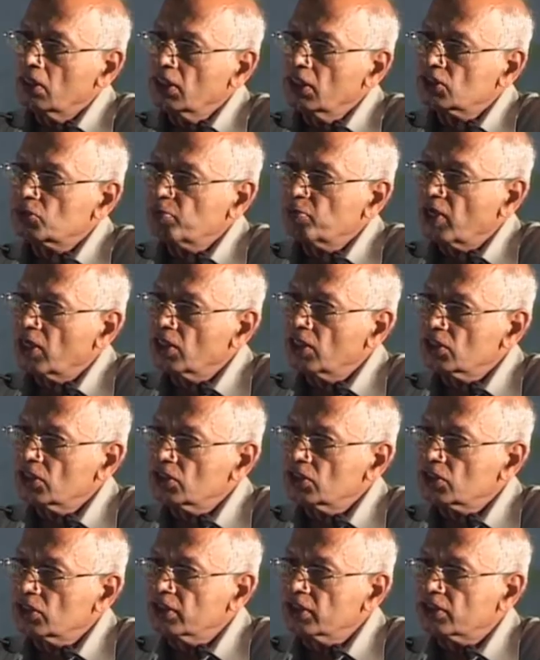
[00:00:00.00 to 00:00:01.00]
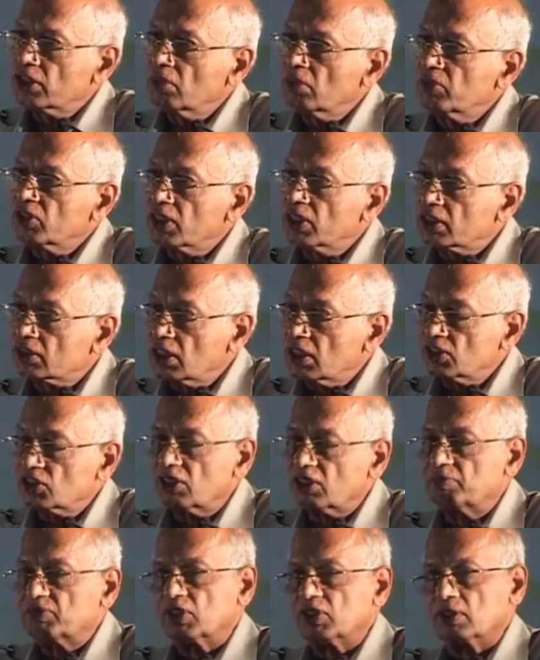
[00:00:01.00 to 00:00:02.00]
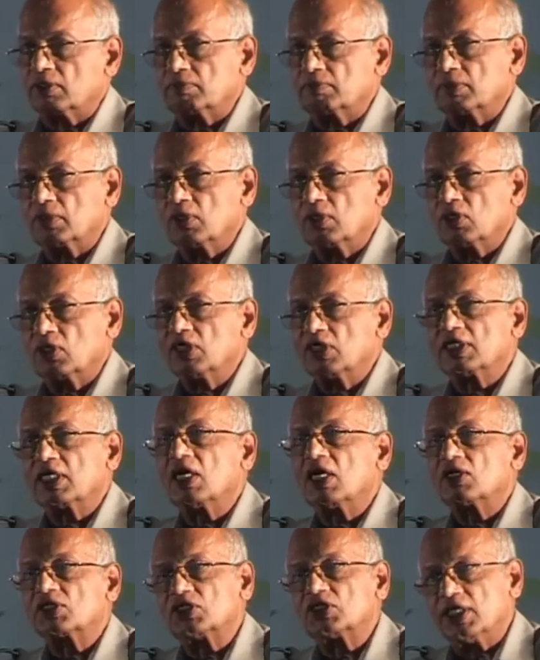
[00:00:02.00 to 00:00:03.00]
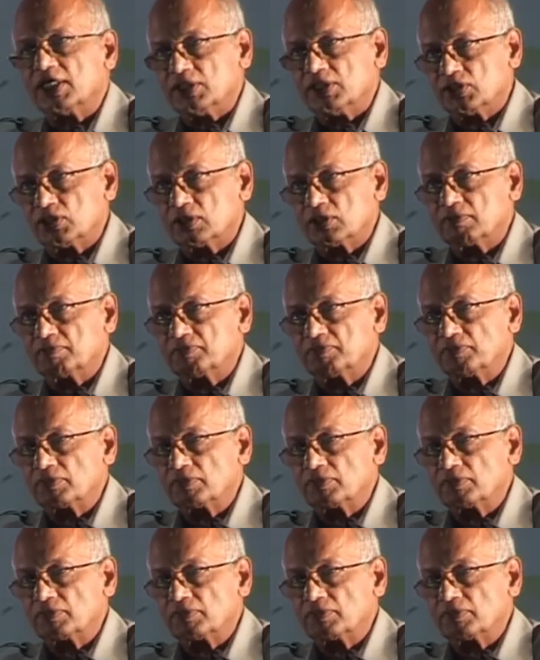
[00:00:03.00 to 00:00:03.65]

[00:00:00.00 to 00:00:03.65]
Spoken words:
This Prakriti is determined at conception. It cannot change.